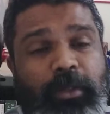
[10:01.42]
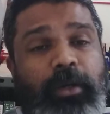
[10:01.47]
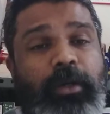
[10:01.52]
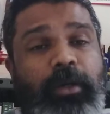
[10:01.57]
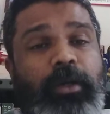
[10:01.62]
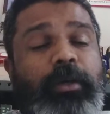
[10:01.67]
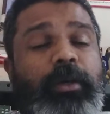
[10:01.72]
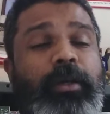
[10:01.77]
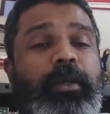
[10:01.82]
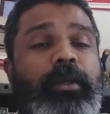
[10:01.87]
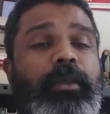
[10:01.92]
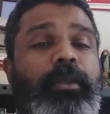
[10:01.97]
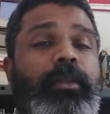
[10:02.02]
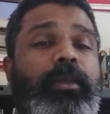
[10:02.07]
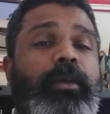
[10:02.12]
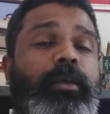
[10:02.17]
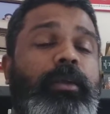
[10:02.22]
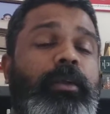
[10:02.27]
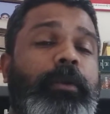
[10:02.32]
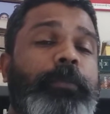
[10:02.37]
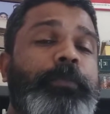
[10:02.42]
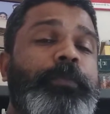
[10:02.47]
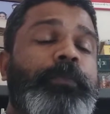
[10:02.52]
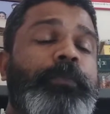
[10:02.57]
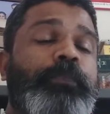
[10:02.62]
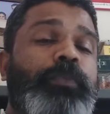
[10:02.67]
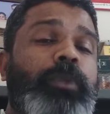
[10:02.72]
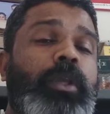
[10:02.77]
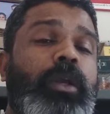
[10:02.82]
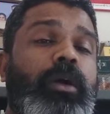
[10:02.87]
they are
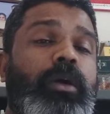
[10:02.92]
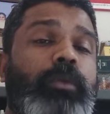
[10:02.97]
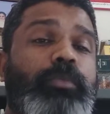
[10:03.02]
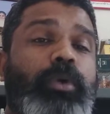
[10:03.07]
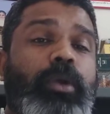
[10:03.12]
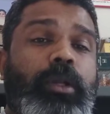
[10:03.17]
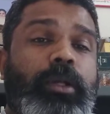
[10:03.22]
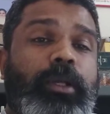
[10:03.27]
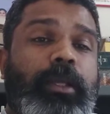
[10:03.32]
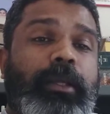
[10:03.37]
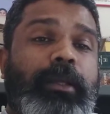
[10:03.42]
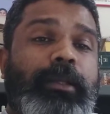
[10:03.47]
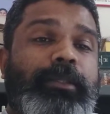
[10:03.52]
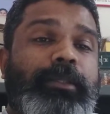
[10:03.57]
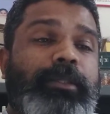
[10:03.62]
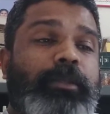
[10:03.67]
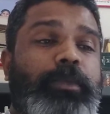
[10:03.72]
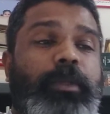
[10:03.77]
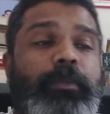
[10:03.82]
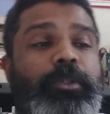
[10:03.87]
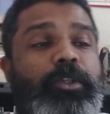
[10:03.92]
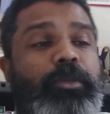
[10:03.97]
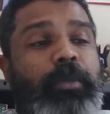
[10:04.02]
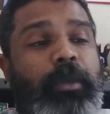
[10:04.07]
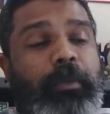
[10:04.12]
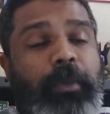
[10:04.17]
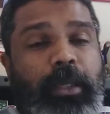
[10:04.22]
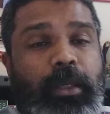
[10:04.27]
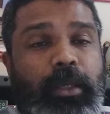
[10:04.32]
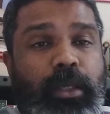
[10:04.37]
political, sometimes it
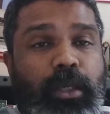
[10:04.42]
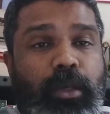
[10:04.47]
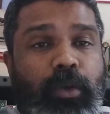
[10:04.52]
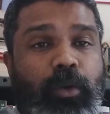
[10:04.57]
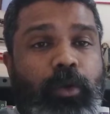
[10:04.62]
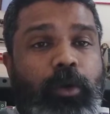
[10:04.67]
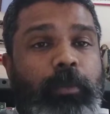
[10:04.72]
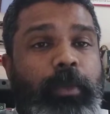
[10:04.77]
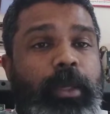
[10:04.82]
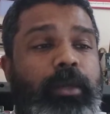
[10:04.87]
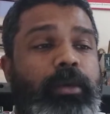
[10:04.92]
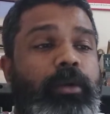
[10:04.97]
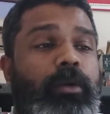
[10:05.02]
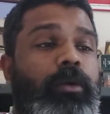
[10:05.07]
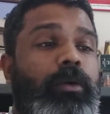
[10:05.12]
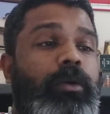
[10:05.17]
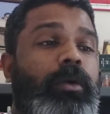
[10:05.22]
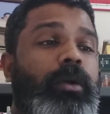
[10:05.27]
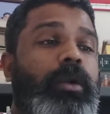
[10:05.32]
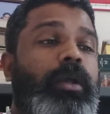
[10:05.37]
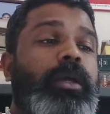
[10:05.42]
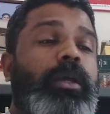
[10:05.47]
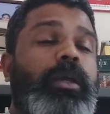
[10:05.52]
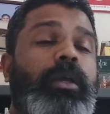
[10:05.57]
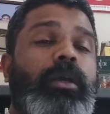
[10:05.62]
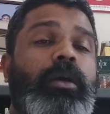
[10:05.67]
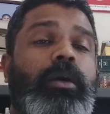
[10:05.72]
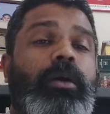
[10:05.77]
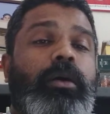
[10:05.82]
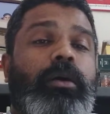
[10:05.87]
may be economic or
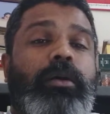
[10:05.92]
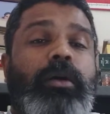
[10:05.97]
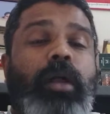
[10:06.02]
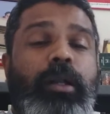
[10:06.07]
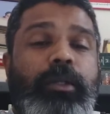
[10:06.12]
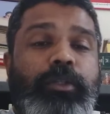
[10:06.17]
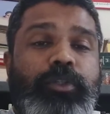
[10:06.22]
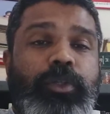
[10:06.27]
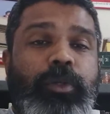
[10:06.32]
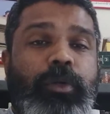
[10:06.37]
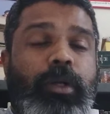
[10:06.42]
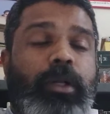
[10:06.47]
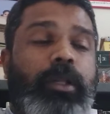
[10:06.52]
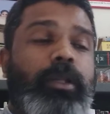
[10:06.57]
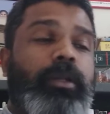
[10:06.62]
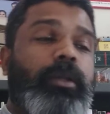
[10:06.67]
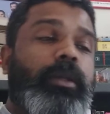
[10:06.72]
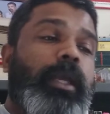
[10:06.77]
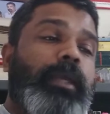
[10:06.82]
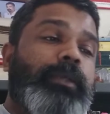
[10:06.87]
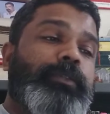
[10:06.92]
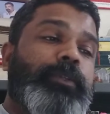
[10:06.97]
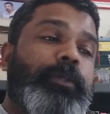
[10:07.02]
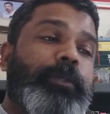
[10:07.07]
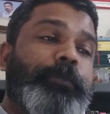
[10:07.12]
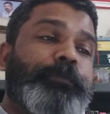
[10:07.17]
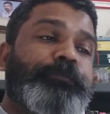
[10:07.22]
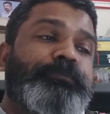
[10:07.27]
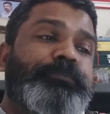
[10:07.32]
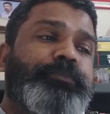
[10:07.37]
cultural in nature.